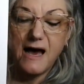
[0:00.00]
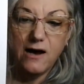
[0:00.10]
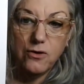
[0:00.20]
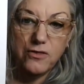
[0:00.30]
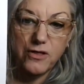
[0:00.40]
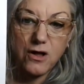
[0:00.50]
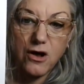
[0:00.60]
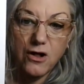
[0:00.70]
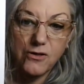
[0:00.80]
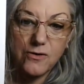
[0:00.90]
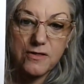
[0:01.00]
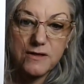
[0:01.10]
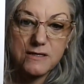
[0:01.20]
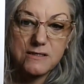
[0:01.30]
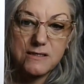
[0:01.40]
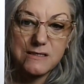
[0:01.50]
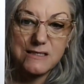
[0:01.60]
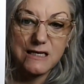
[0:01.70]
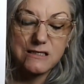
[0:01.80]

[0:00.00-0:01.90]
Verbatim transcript: out. The color in this is